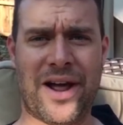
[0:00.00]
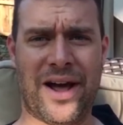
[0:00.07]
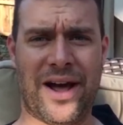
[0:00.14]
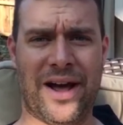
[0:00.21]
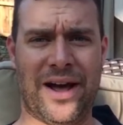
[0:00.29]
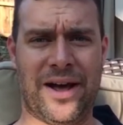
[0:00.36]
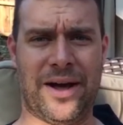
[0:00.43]

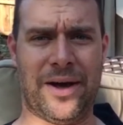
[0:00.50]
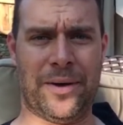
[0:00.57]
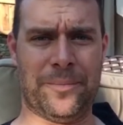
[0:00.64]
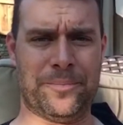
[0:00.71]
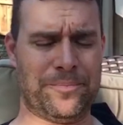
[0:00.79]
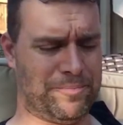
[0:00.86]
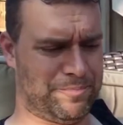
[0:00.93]

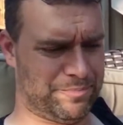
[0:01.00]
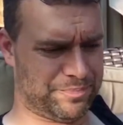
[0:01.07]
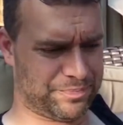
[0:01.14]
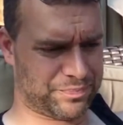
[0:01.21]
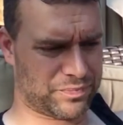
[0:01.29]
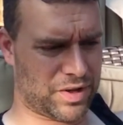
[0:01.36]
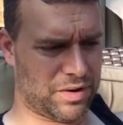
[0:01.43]
Um,
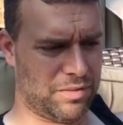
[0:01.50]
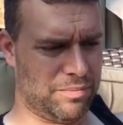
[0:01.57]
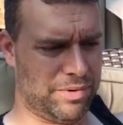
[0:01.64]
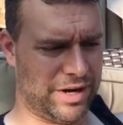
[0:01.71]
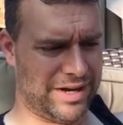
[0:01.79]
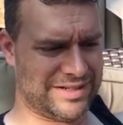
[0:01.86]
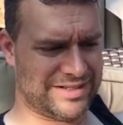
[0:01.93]

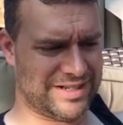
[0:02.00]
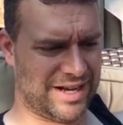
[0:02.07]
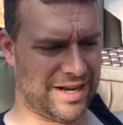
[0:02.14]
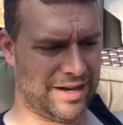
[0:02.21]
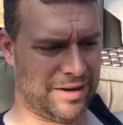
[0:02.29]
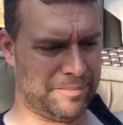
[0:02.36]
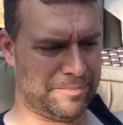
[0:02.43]
but
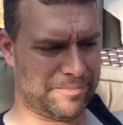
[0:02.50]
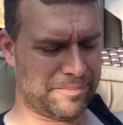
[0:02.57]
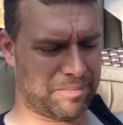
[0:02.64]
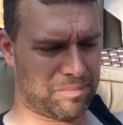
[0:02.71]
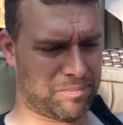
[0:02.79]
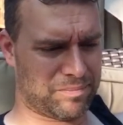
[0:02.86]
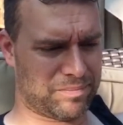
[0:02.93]

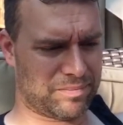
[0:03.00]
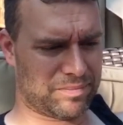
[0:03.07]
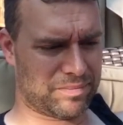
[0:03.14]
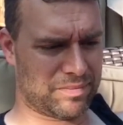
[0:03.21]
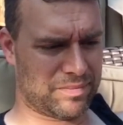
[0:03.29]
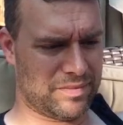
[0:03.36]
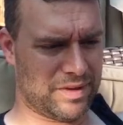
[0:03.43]

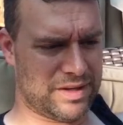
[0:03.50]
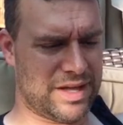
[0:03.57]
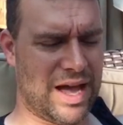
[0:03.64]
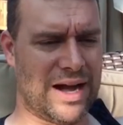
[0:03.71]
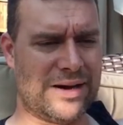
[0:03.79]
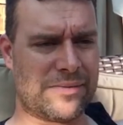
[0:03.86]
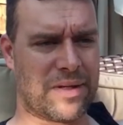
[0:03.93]

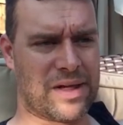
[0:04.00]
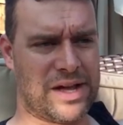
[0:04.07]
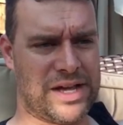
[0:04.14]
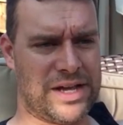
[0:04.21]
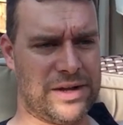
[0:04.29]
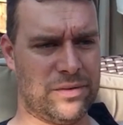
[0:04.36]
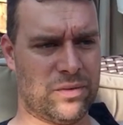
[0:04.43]
yeah,
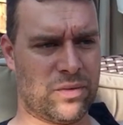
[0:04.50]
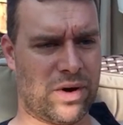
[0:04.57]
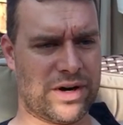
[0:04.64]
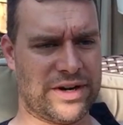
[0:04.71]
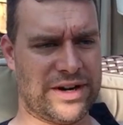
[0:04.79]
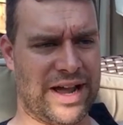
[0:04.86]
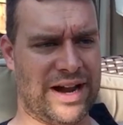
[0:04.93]
he
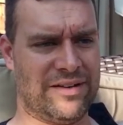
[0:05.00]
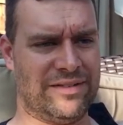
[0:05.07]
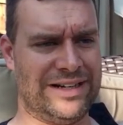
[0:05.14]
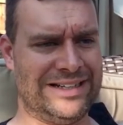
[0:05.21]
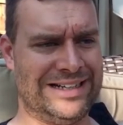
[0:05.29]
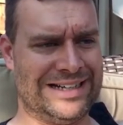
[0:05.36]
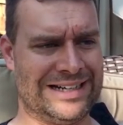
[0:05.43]
wanted to have
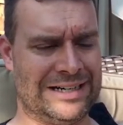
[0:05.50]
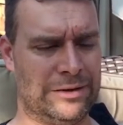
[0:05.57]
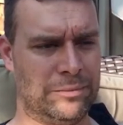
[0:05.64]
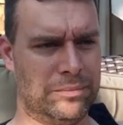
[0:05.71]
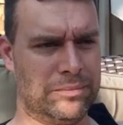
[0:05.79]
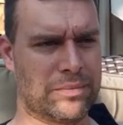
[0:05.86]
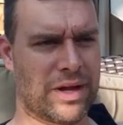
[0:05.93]
a
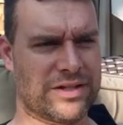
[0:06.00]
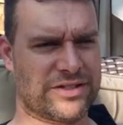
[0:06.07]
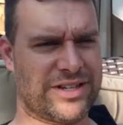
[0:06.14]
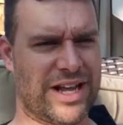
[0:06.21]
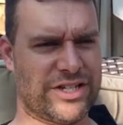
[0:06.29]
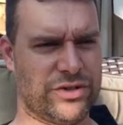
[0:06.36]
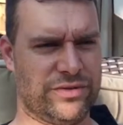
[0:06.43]

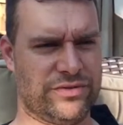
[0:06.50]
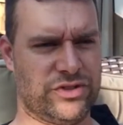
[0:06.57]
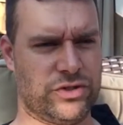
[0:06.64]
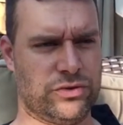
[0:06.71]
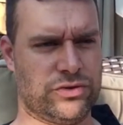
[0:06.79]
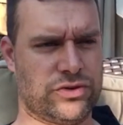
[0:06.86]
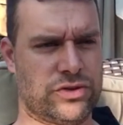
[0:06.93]
statue of
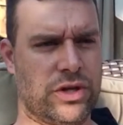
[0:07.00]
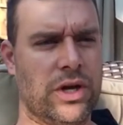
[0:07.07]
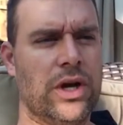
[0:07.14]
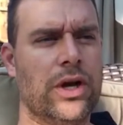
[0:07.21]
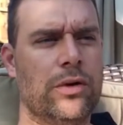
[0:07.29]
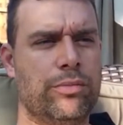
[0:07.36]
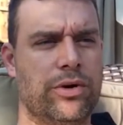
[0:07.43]
Zeus
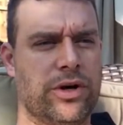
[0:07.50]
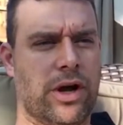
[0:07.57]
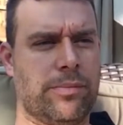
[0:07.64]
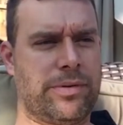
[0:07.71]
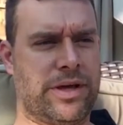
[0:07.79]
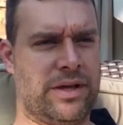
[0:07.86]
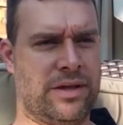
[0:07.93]
put
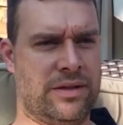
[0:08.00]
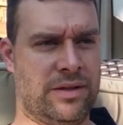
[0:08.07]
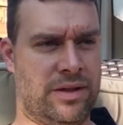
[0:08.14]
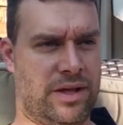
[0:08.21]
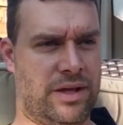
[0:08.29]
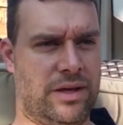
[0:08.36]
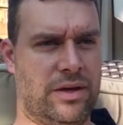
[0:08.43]
up in
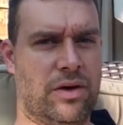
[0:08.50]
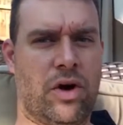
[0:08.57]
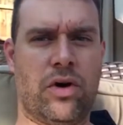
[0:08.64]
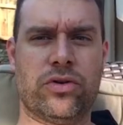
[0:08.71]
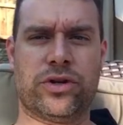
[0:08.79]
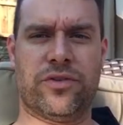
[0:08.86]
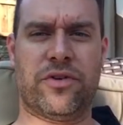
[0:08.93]
the
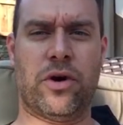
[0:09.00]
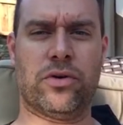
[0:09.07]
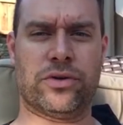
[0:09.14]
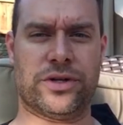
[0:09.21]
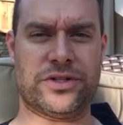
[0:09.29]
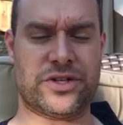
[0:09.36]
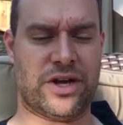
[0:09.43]
Holy of
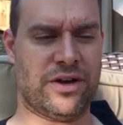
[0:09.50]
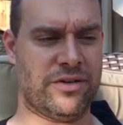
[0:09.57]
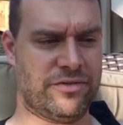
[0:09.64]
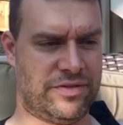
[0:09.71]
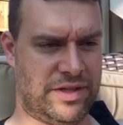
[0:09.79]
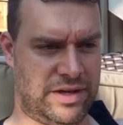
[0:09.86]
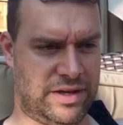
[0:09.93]
Holies
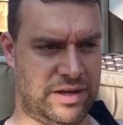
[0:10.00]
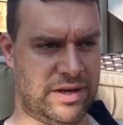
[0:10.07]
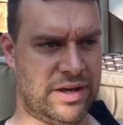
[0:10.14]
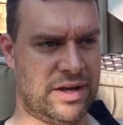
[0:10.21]
of the